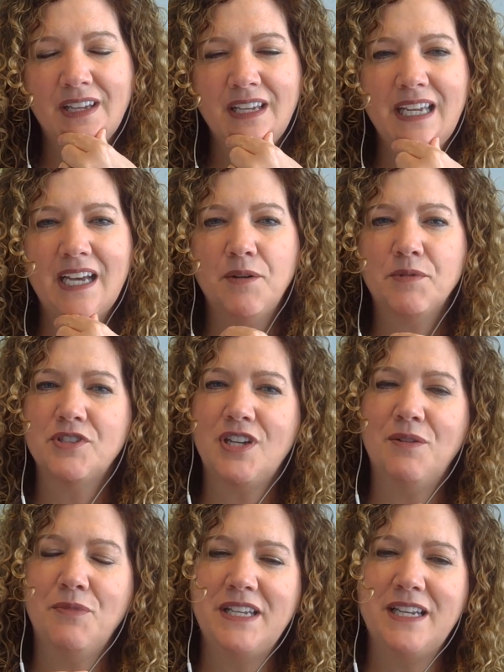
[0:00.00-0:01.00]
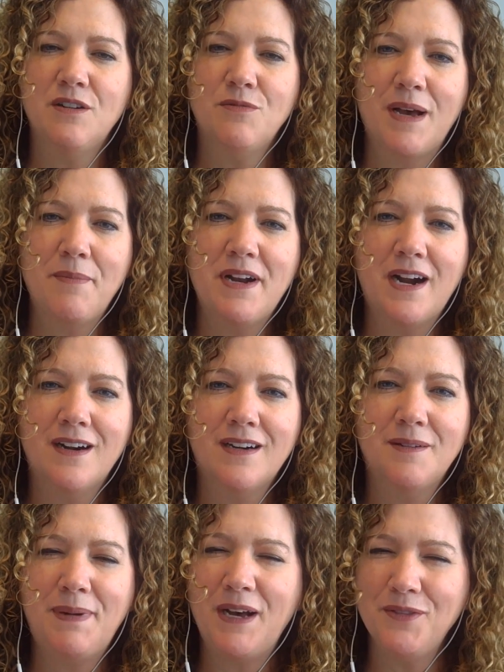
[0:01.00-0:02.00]
Yeah, well, Sean, we did a webinar
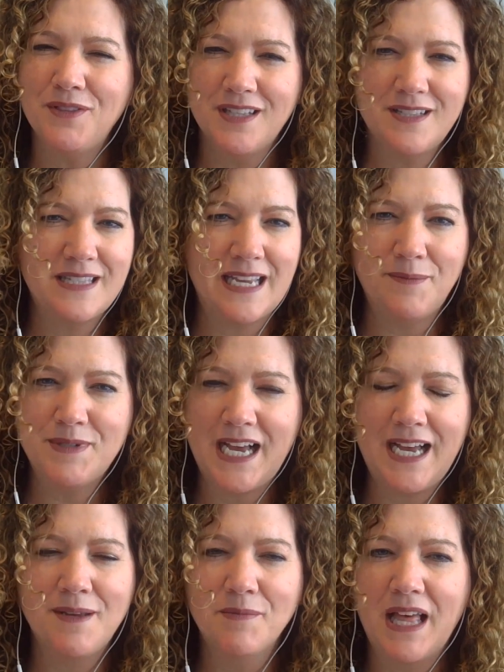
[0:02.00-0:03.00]
about this same time